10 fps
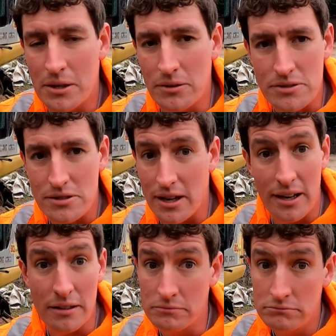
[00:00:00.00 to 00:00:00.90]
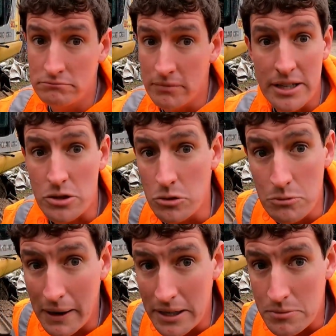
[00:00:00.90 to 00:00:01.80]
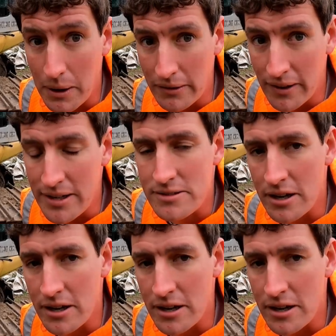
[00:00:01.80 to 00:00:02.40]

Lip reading: because it's all made as one, right?